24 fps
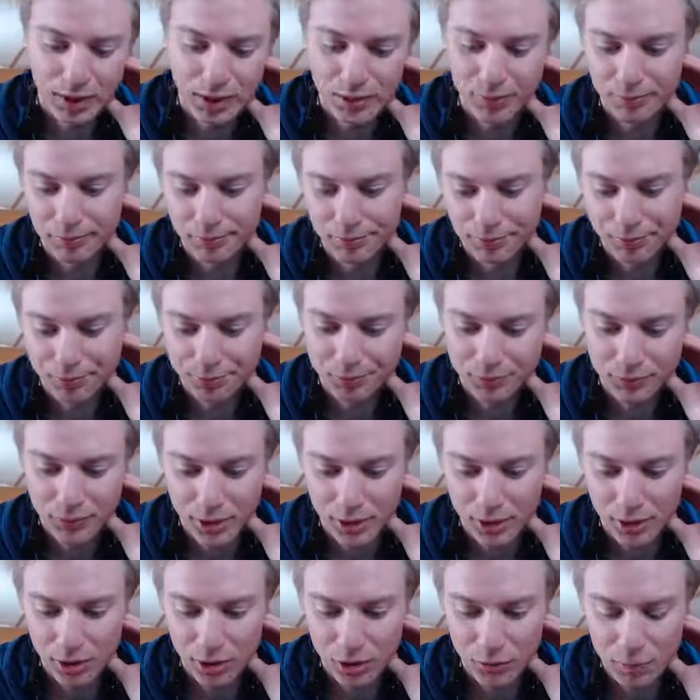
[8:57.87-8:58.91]
yeah,
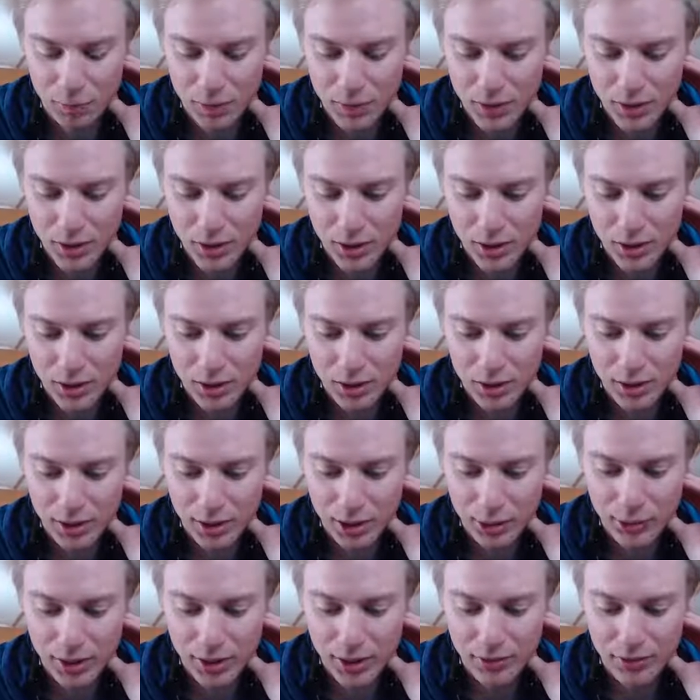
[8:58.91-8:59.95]
I don't know.
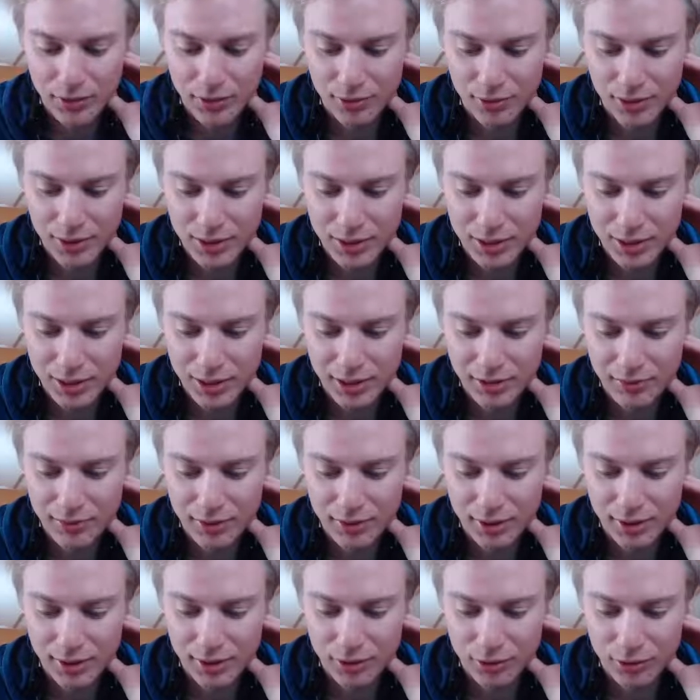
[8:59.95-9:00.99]
Now I have the rage
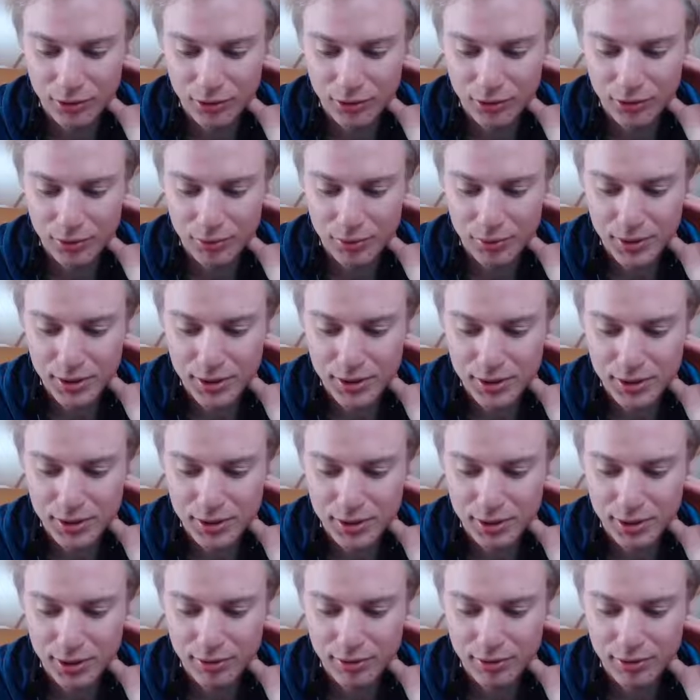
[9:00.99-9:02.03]
left and also the prince
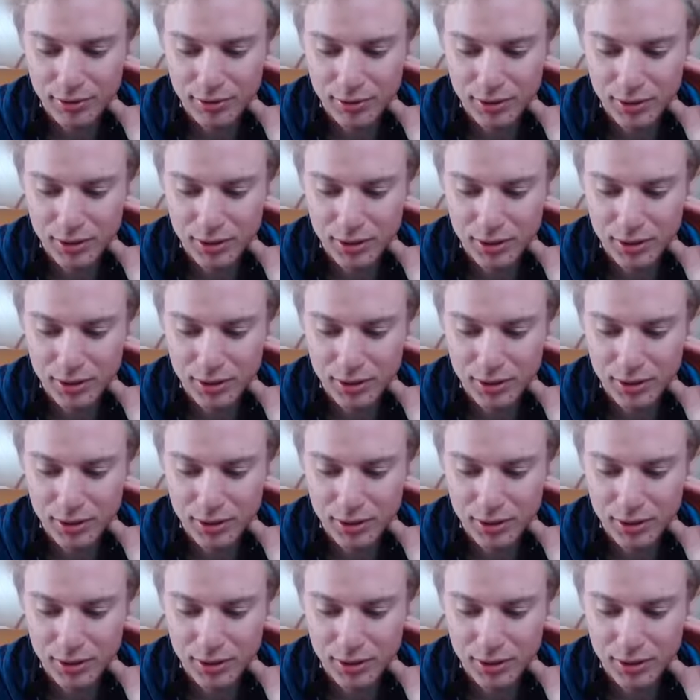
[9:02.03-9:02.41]
and stuff.